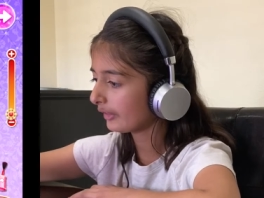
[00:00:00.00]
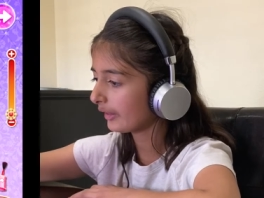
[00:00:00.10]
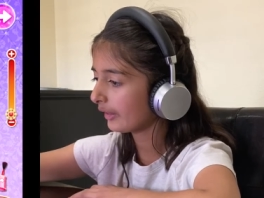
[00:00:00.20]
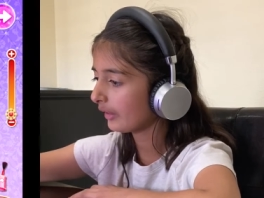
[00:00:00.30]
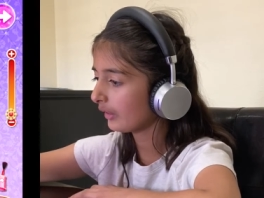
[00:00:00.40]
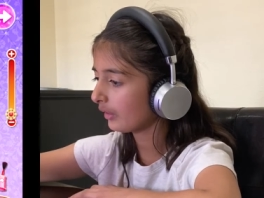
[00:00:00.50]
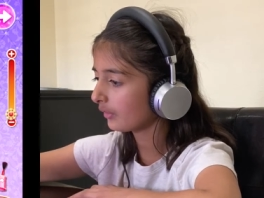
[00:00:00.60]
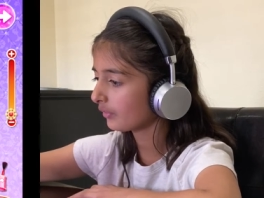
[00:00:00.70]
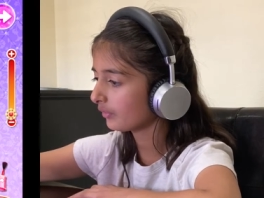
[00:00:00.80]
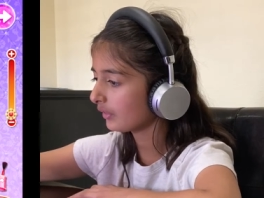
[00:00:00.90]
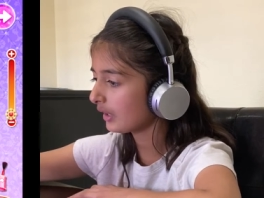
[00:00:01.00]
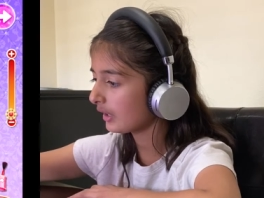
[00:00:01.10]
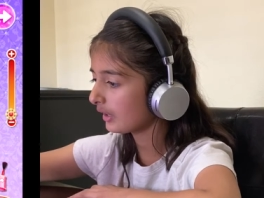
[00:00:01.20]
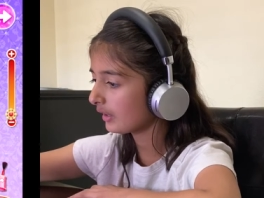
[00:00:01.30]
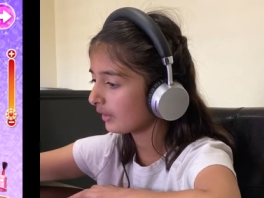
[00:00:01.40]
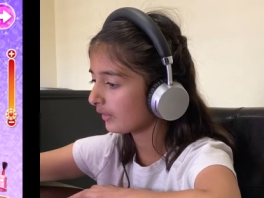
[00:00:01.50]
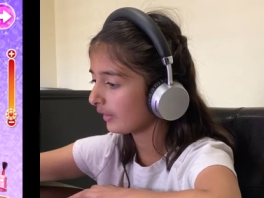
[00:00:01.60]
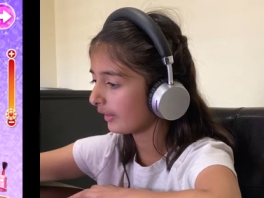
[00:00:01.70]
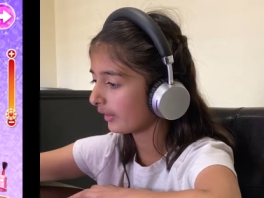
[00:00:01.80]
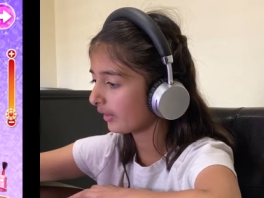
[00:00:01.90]
there, right
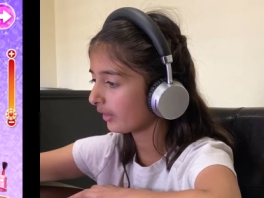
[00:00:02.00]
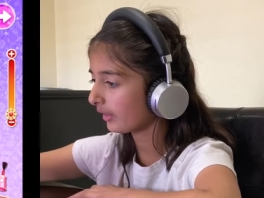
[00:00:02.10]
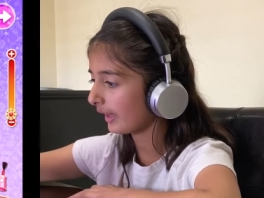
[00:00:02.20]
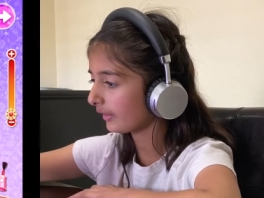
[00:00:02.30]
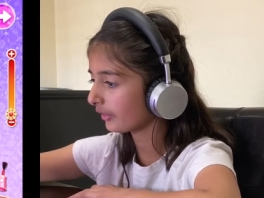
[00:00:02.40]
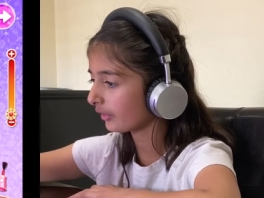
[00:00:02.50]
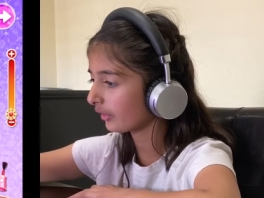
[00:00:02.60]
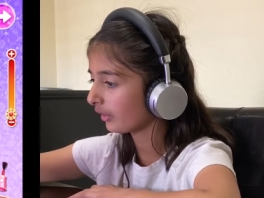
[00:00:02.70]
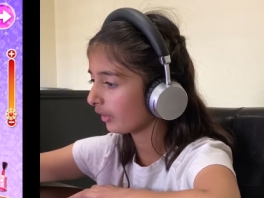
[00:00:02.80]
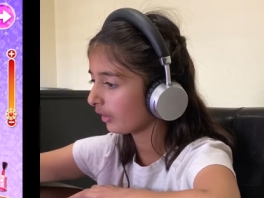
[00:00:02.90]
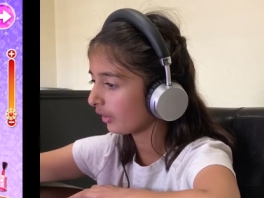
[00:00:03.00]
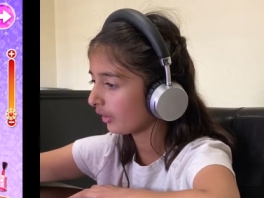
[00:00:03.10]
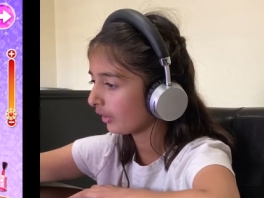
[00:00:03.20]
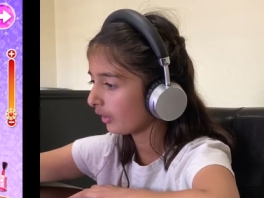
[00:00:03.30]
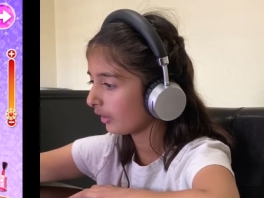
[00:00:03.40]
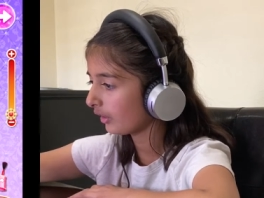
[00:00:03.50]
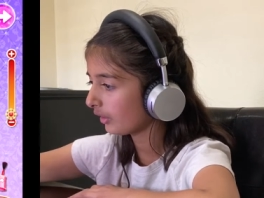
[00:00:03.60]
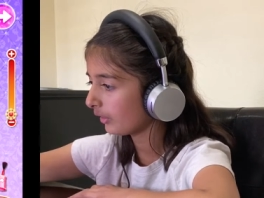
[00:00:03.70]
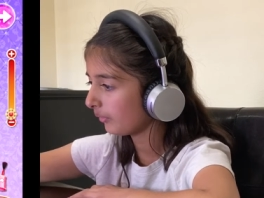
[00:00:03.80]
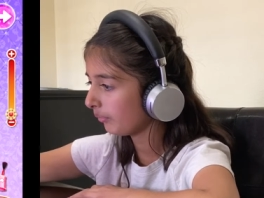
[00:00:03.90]
like that,
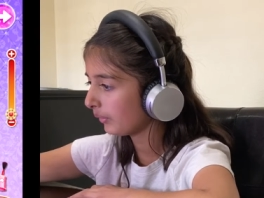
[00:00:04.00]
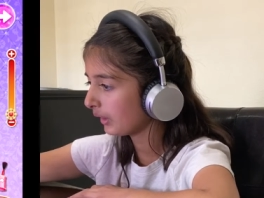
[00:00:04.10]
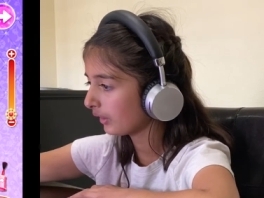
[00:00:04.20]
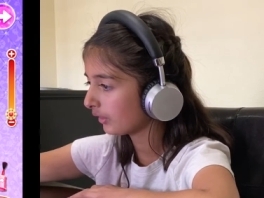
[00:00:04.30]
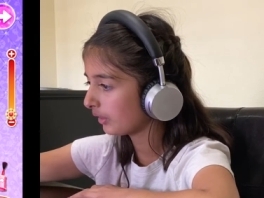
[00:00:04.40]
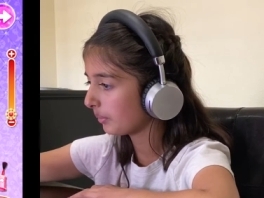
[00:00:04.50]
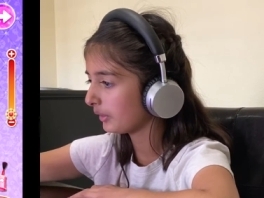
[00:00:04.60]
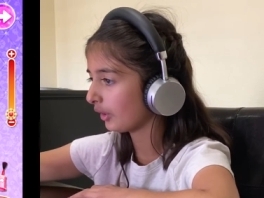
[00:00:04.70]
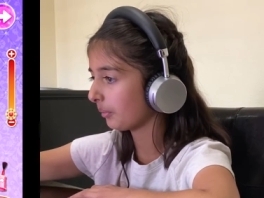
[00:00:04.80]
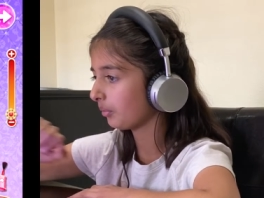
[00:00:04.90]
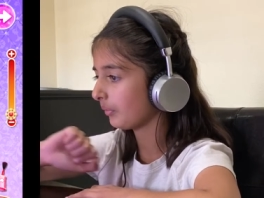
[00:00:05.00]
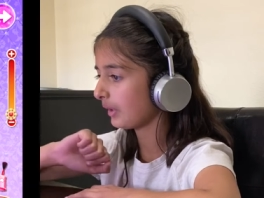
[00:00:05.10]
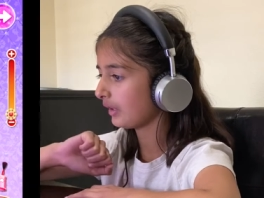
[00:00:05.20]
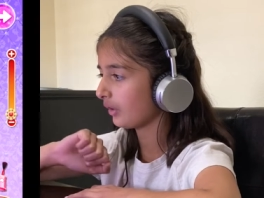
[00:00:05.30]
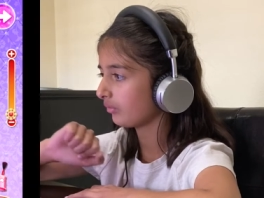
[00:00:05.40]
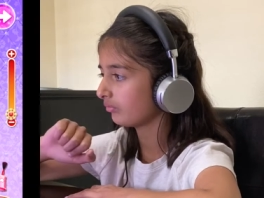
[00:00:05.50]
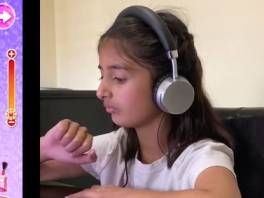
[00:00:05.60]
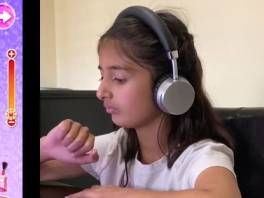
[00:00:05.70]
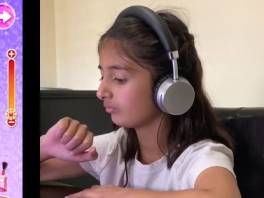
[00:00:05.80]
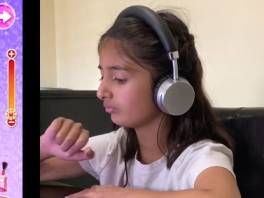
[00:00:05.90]
on the big tippy top of my
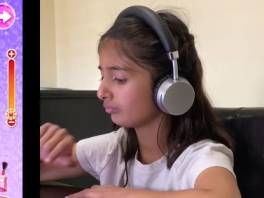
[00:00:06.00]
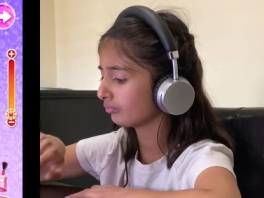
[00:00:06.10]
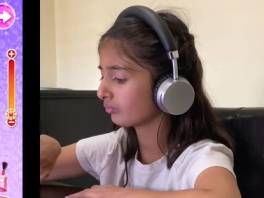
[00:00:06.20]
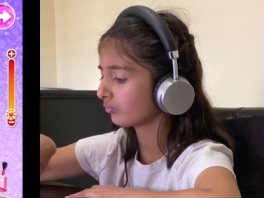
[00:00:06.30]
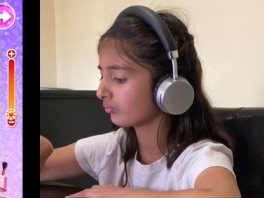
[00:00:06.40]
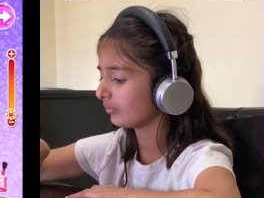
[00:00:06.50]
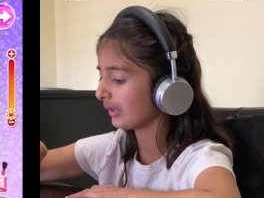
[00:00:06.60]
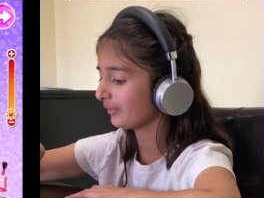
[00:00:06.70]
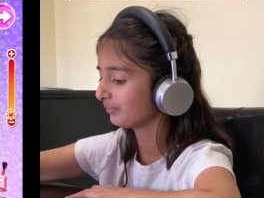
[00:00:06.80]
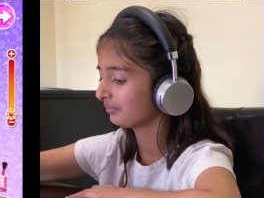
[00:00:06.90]
nail.